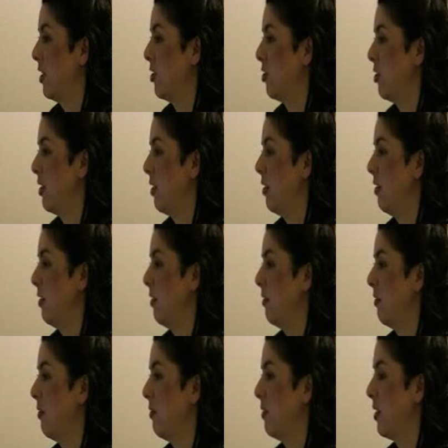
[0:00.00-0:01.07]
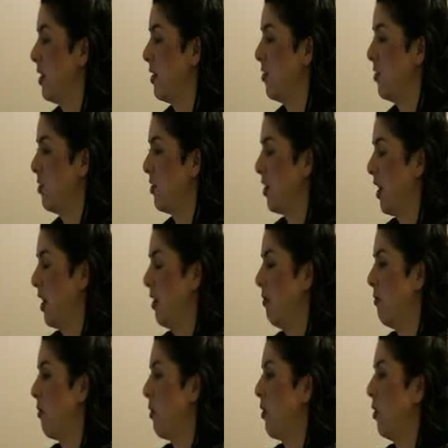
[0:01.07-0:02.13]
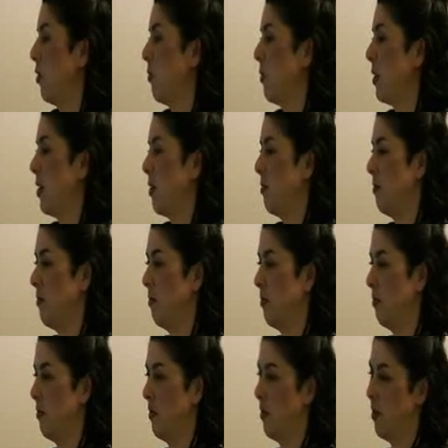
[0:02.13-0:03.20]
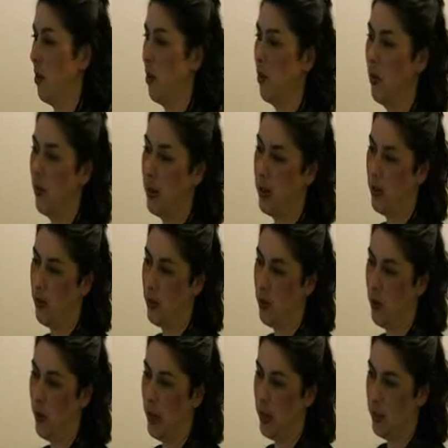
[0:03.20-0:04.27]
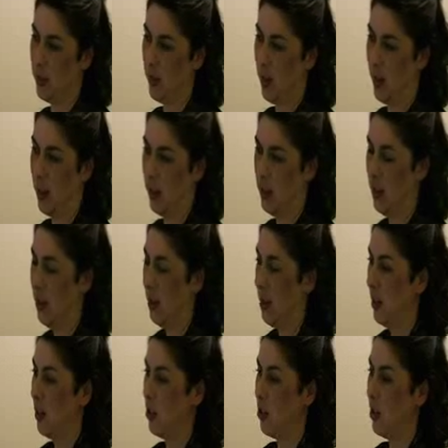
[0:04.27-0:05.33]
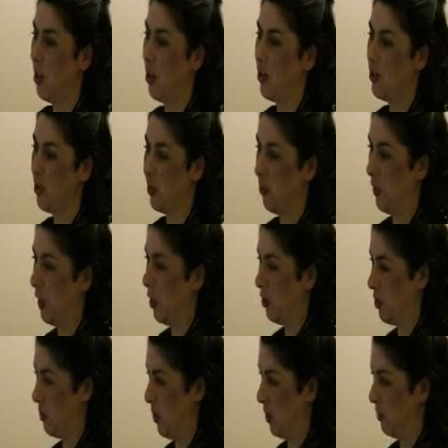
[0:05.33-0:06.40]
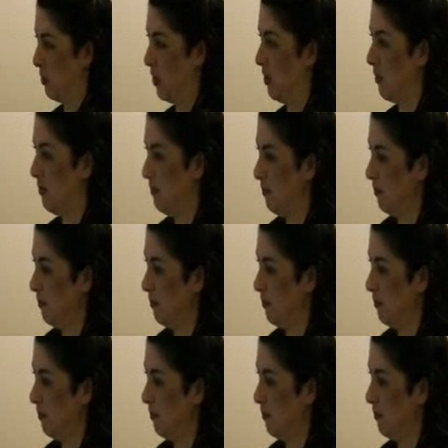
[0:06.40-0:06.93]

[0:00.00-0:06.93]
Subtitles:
She does the sign for aluminum, although I don't know that sign. She also fingerspells it.